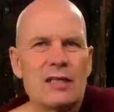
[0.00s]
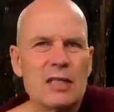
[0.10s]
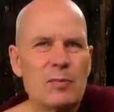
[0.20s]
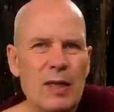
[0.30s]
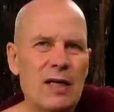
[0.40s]

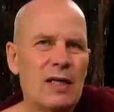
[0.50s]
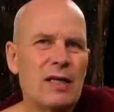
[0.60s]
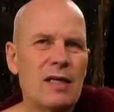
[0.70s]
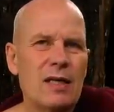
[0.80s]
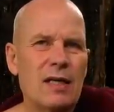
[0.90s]
deeper
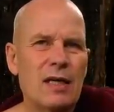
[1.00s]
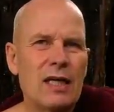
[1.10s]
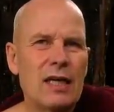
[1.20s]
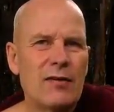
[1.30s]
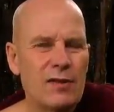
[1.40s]

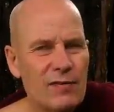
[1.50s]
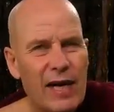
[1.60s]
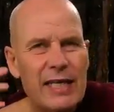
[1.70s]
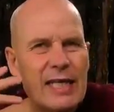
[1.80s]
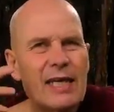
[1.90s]

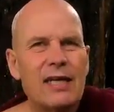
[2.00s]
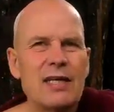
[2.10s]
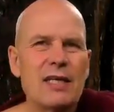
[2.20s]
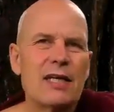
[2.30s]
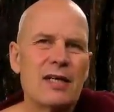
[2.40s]
divine ear,
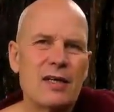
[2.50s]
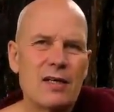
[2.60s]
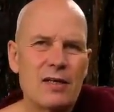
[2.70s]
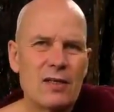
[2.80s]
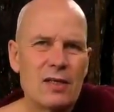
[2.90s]
here
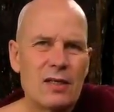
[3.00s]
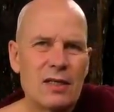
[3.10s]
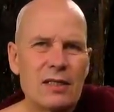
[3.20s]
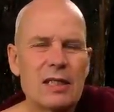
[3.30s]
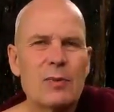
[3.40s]

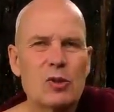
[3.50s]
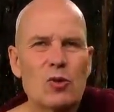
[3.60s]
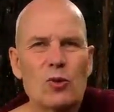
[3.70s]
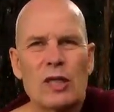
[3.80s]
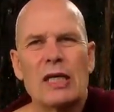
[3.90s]
deeper
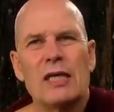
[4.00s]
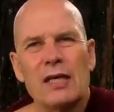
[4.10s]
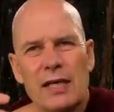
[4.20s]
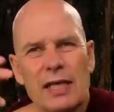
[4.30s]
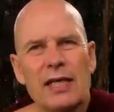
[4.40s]
sota,
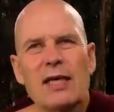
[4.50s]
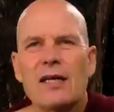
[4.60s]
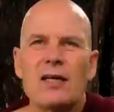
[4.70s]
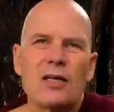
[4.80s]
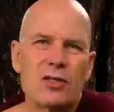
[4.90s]
here
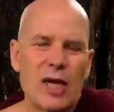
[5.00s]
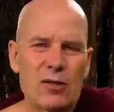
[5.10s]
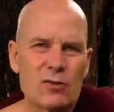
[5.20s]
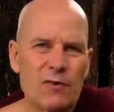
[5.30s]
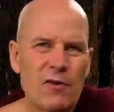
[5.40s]

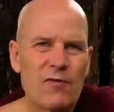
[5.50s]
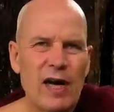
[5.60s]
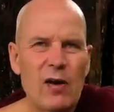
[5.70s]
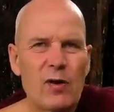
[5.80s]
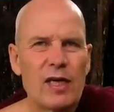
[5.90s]
sounds very
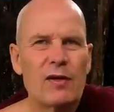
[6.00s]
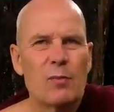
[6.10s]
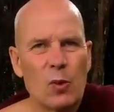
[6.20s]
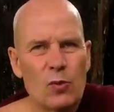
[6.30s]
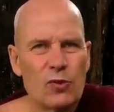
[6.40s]
far away,
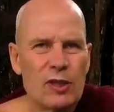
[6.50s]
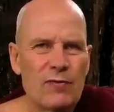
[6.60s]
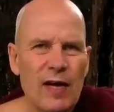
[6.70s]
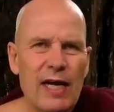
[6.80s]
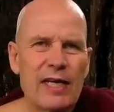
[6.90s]
both
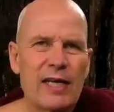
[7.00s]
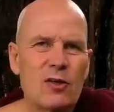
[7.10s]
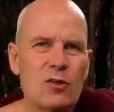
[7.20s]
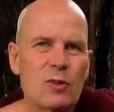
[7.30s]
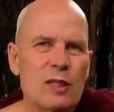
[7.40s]
divine and
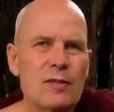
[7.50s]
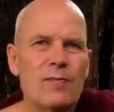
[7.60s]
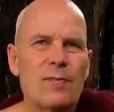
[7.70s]
human.